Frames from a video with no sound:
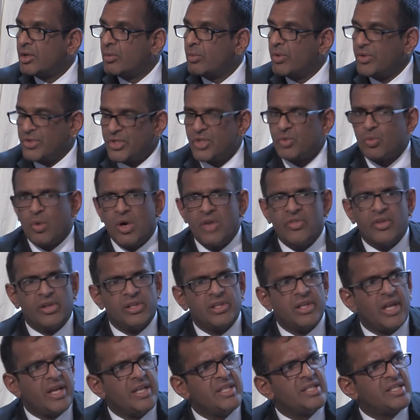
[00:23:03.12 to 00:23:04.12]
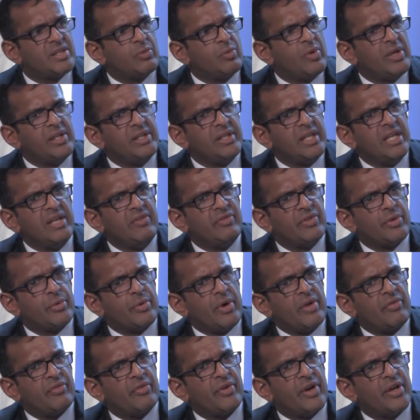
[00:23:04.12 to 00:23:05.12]
Which is why the later we leave the
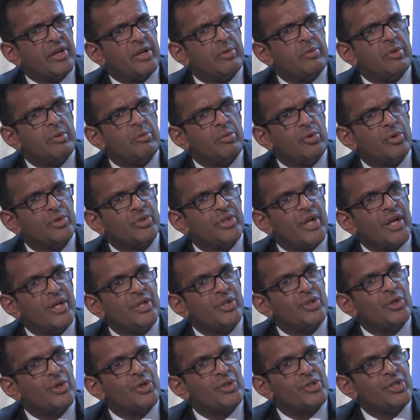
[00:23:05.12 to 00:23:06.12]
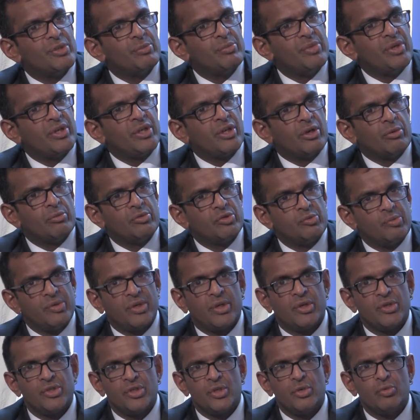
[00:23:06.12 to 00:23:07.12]
referendum, the more dangerous it becomes,
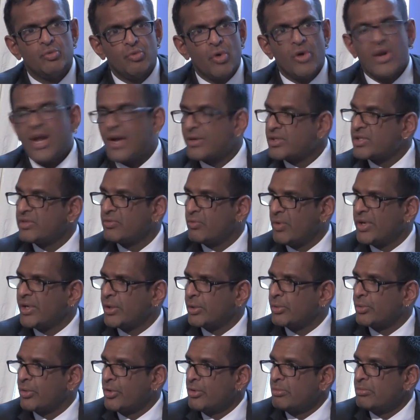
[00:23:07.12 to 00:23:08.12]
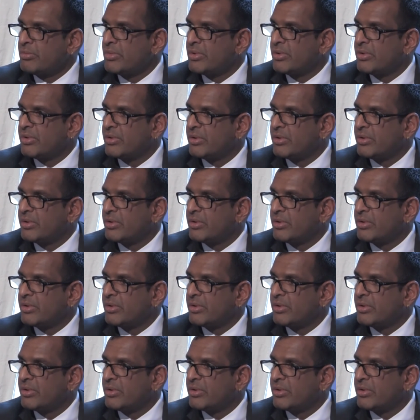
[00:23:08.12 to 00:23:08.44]
because you run out of wiggle room.